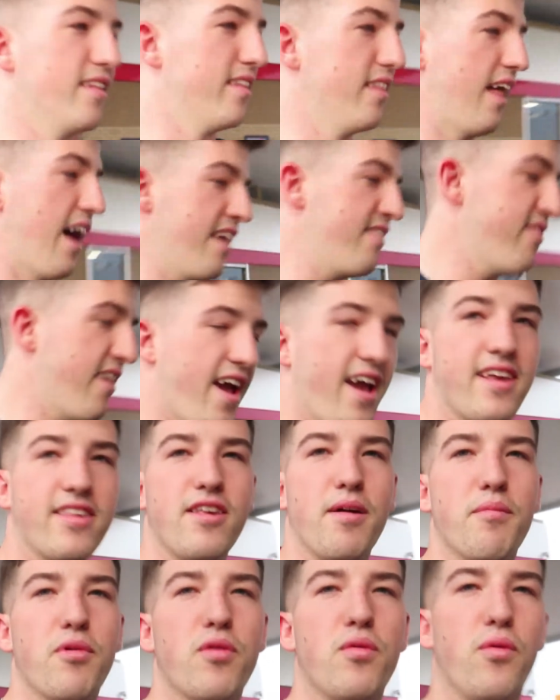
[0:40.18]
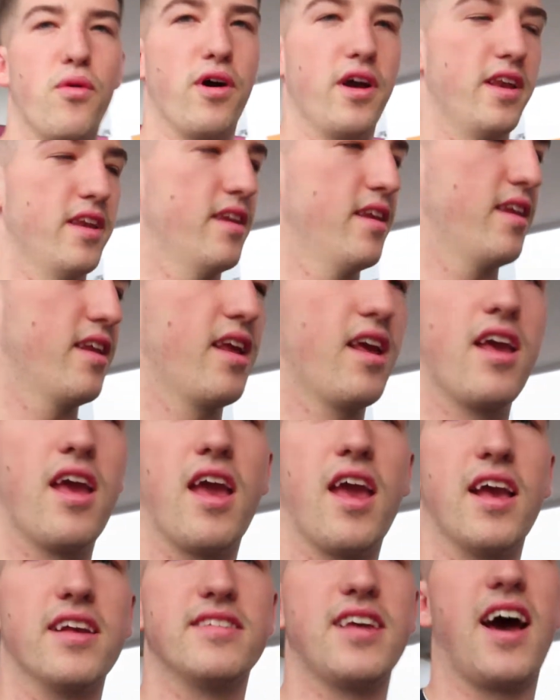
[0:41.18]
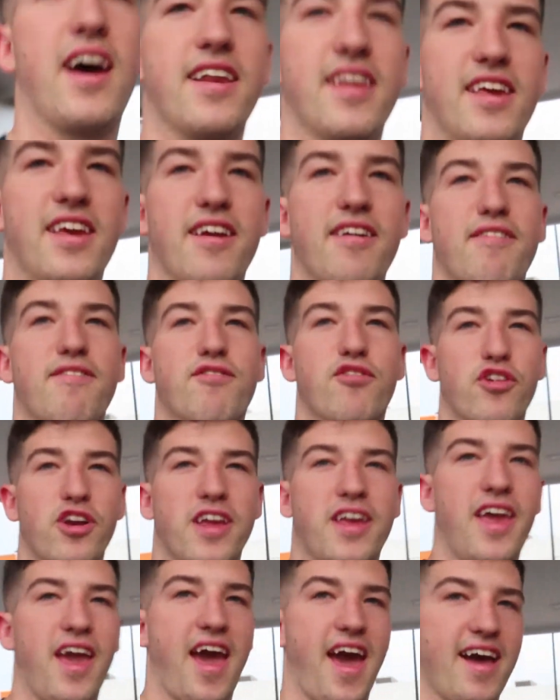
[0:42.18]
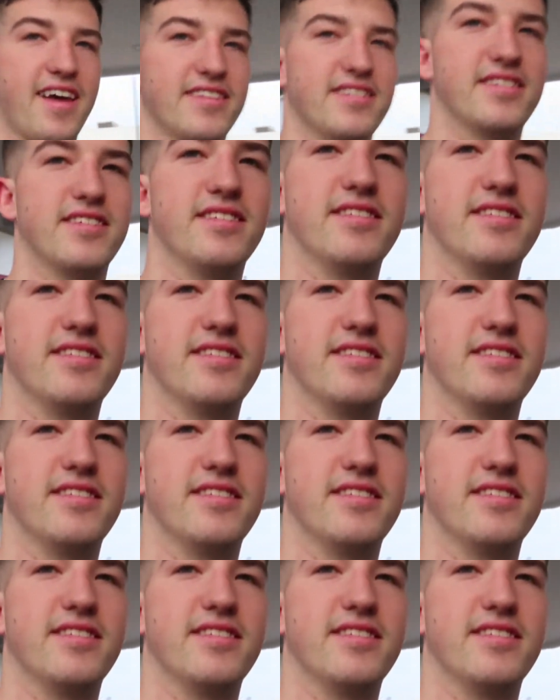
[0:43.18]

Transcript: Life hack number one is how to get free gas.